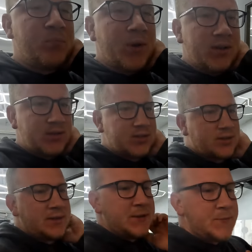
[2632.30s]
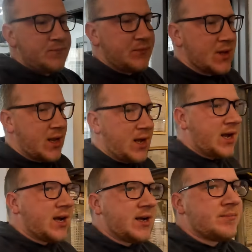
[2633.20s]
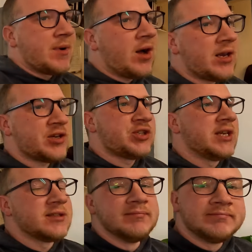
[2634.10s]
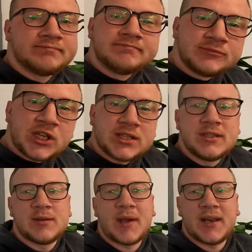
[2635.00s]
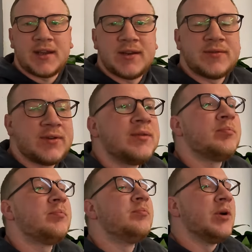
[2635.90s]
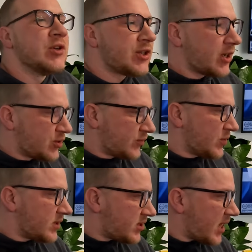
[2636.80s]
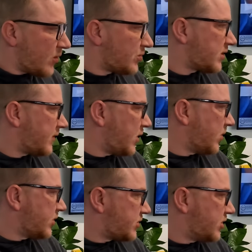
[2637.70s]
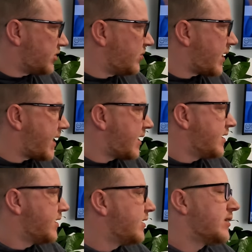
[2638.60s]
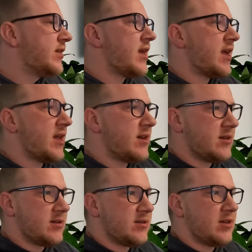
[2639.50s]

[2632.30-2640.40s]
But I'll ask Jason. Jason's the man I've put in charge of doing sales. If he wants to do that, then,